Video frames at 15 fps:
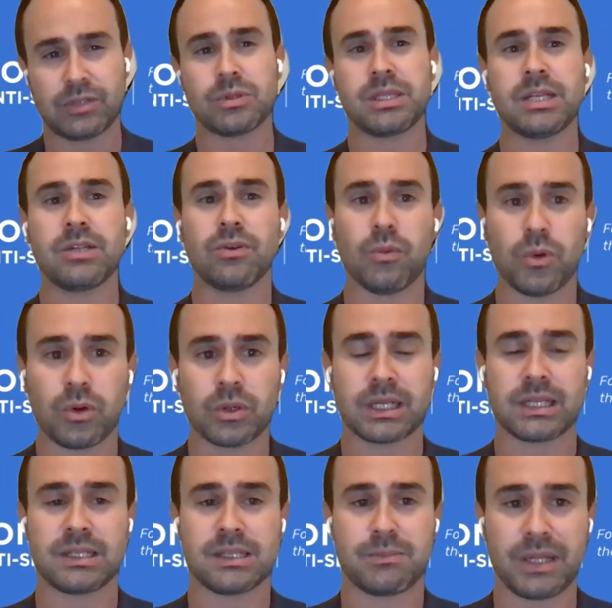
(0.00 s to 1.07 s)
see the work
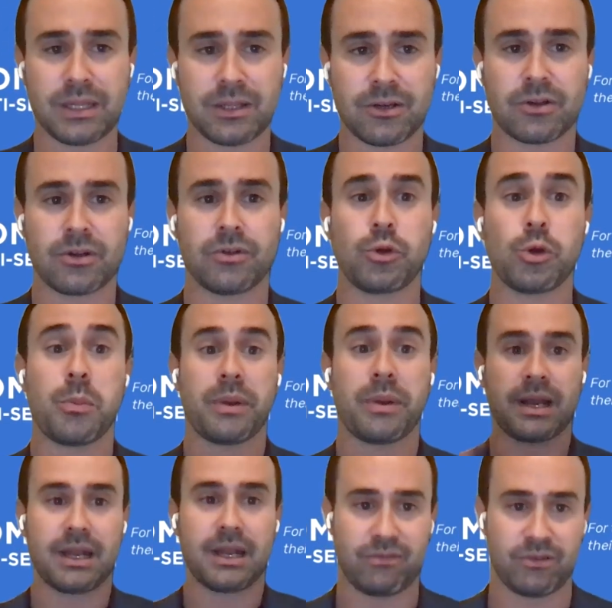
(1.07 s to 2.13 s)
that is being done on
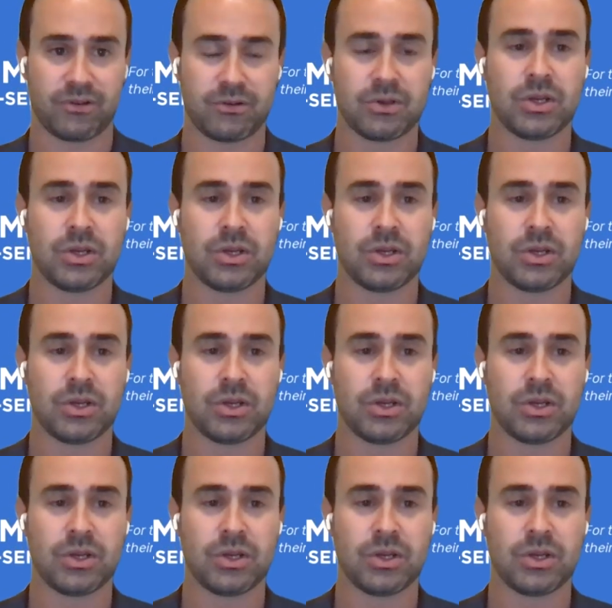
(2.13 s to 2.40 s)
European level,